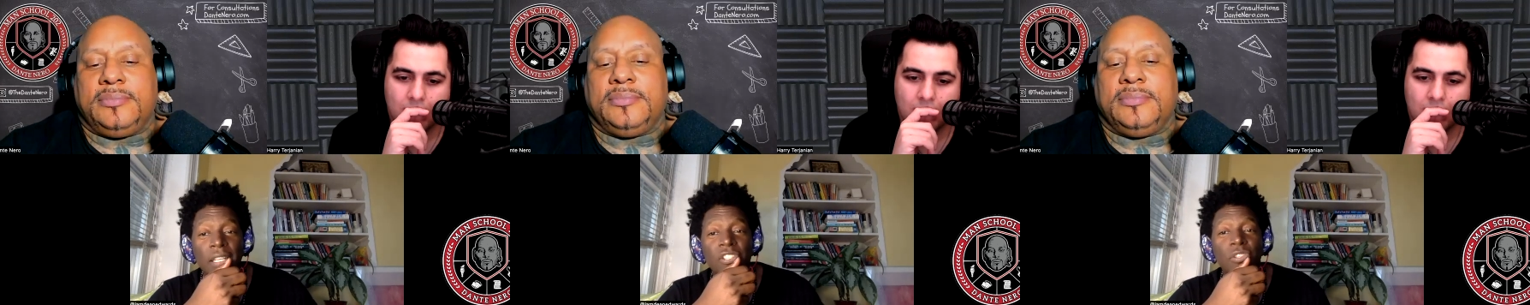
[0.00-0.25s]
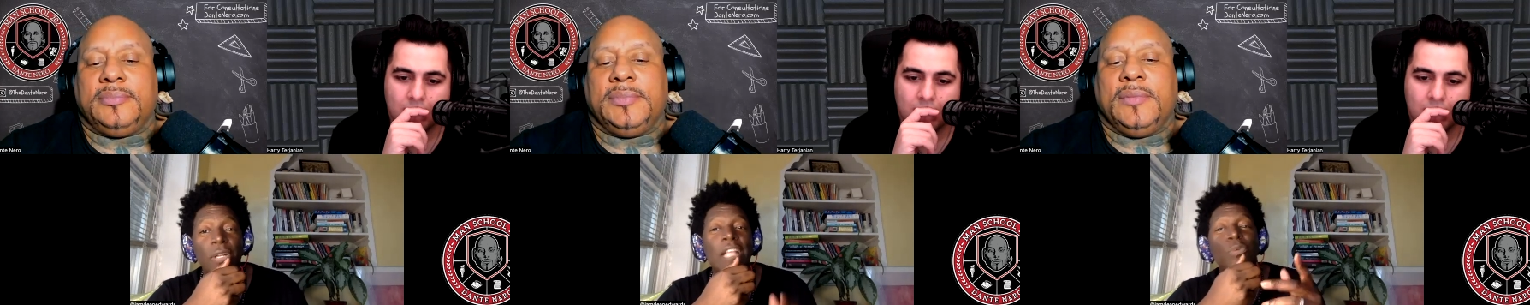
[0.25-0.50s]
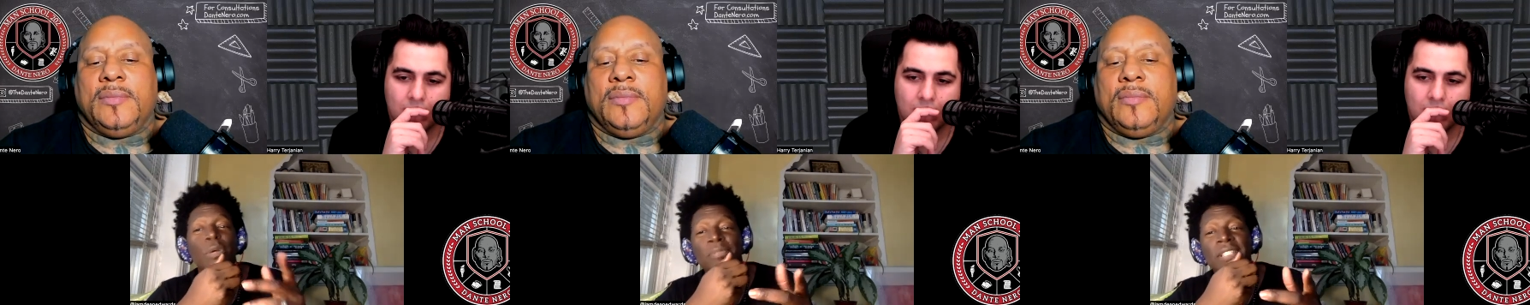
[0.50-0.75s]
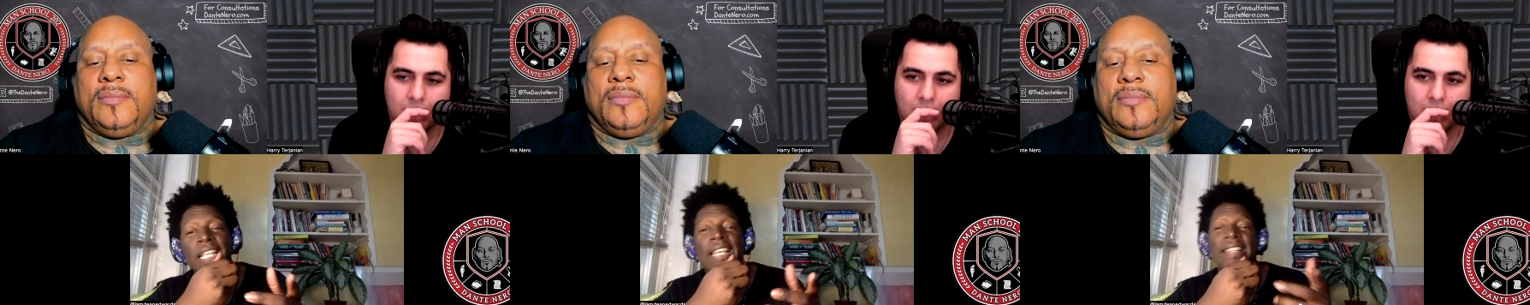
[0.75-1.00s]
Speaker 1: So that's what
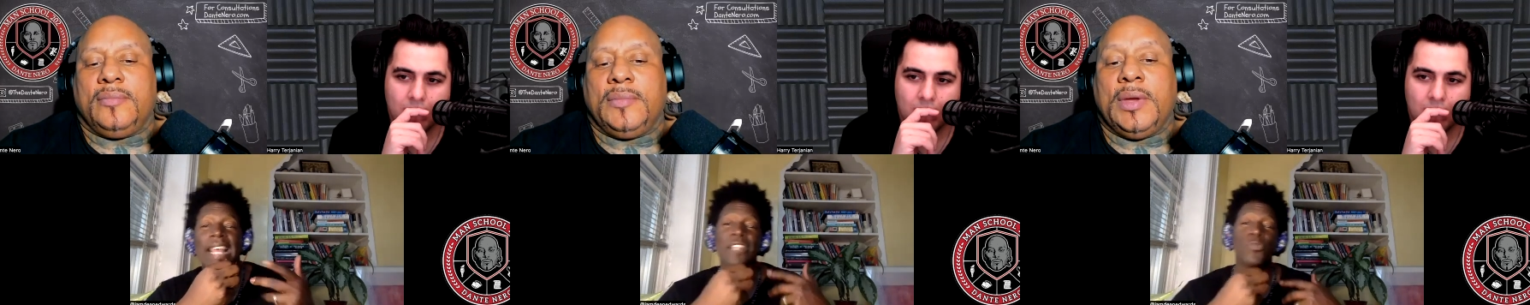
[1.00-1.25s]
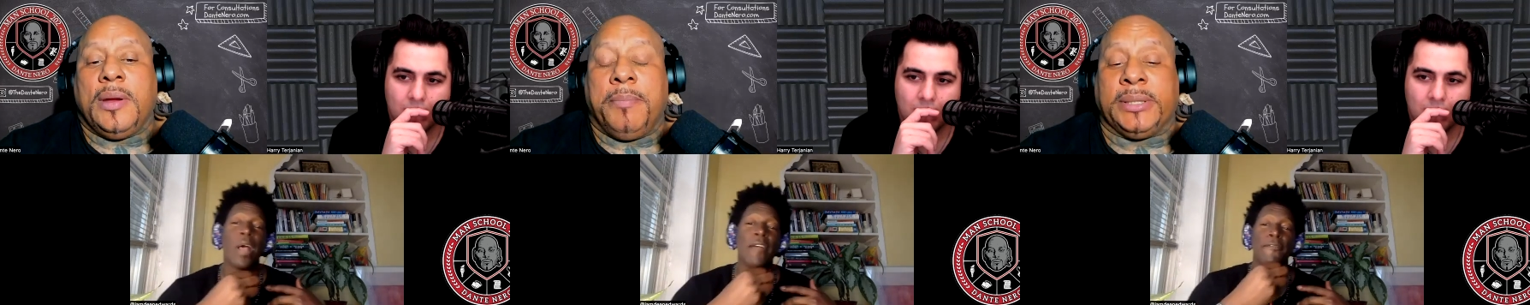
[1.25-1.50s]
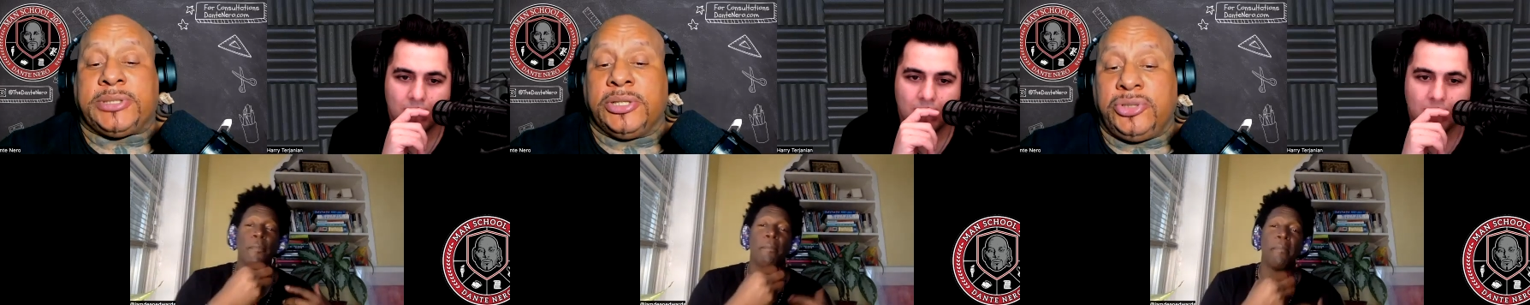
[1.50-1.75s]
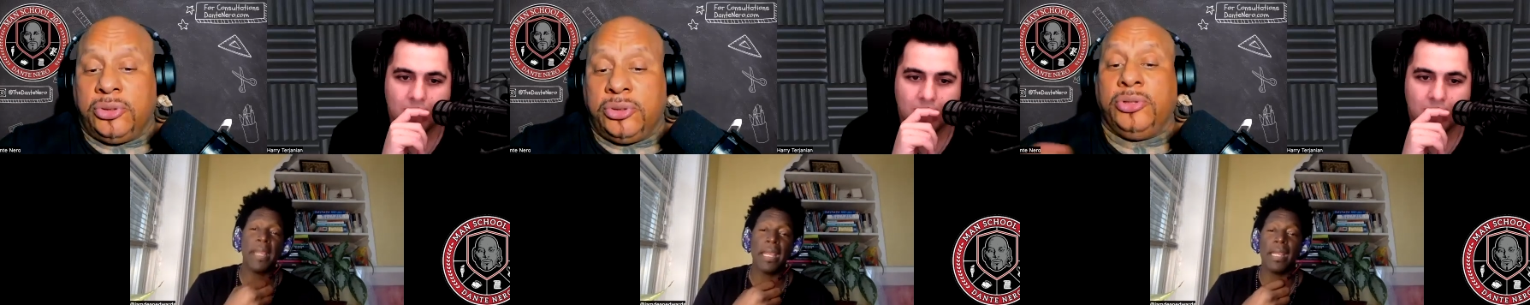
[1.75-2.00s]
I'm saying. That's why but for me,
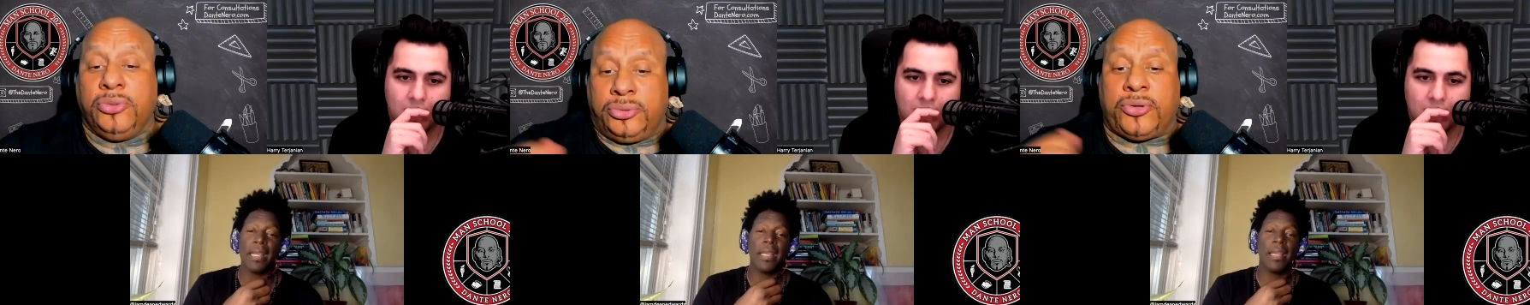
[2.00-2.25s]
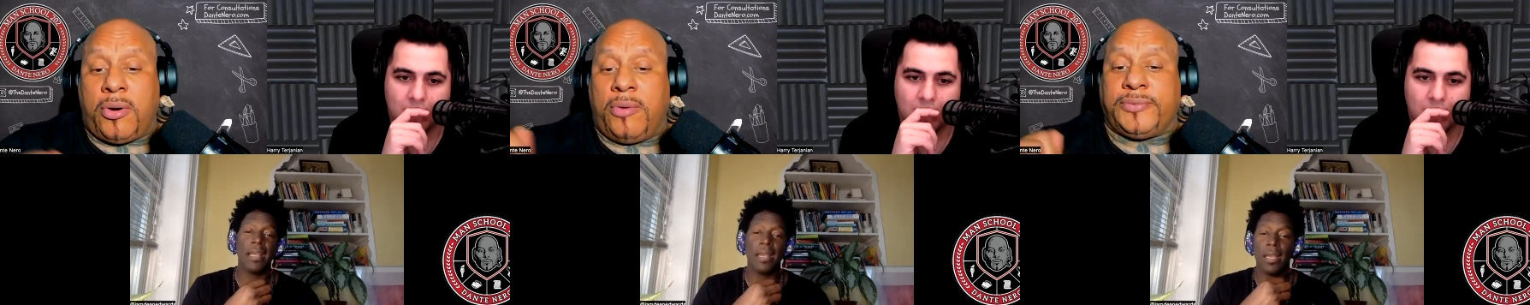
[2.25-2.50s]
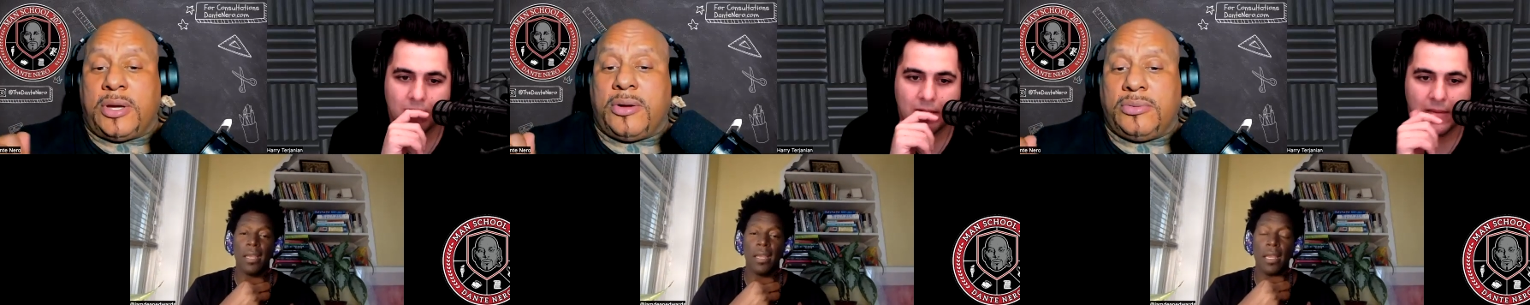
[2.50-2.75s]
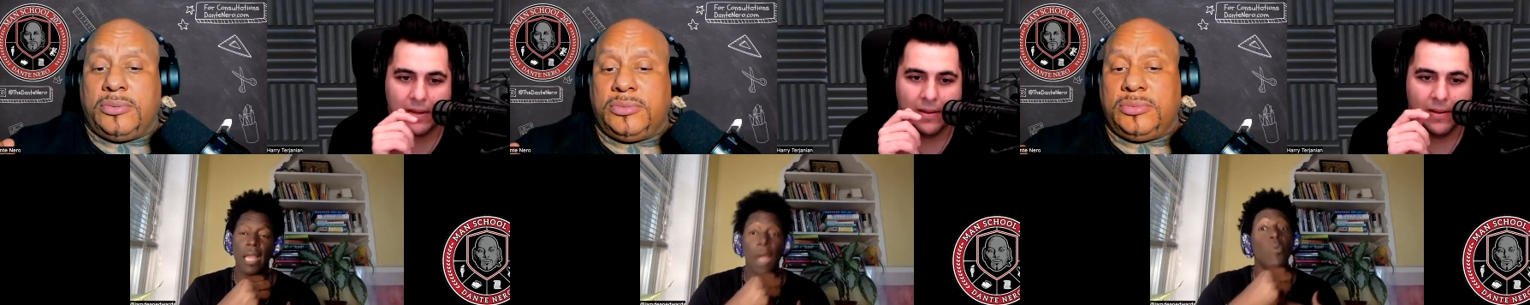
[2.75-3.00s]
you you
Speaker 2: drove though,
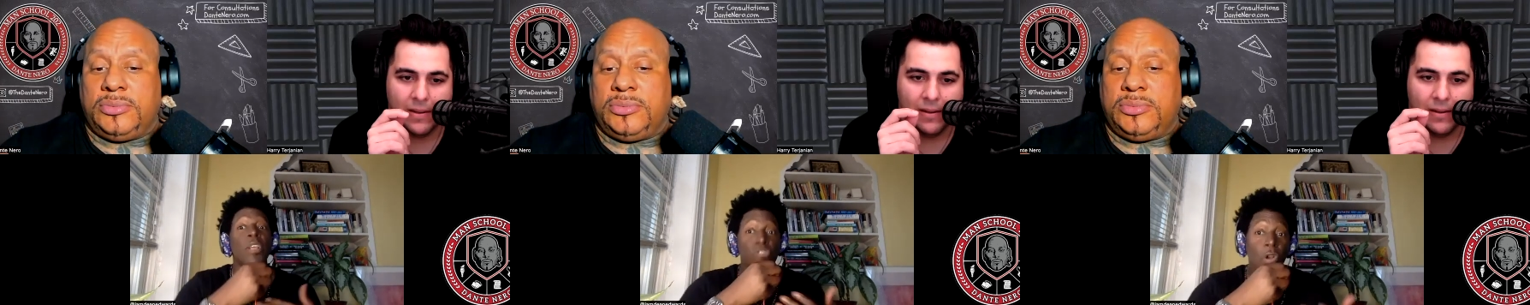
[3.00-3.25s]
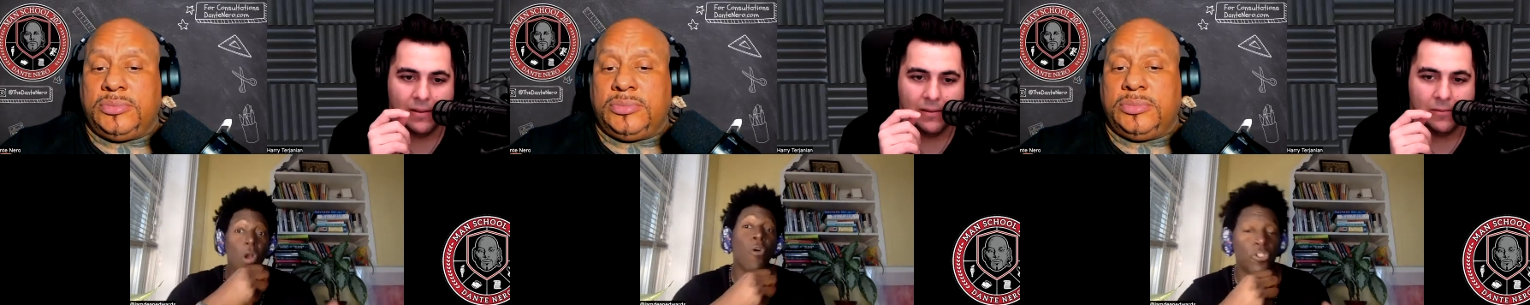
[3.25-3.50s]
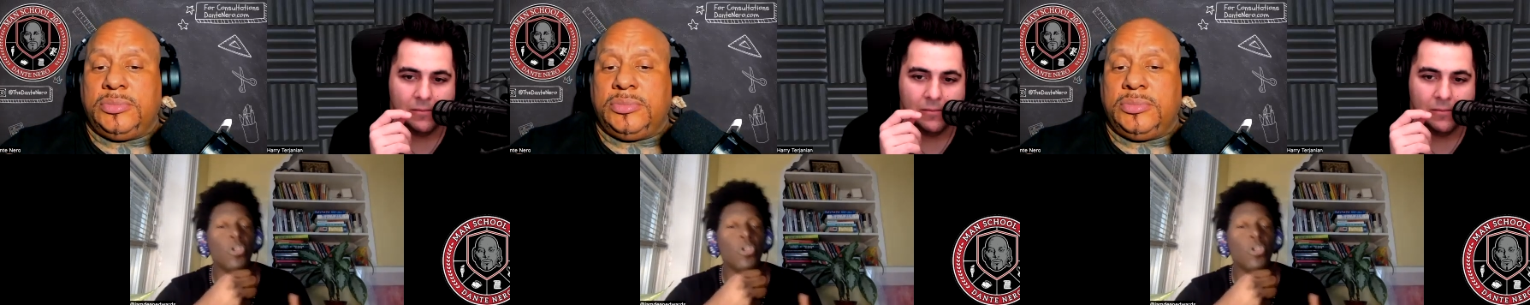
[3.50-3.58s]
Speaker 1: and we drove.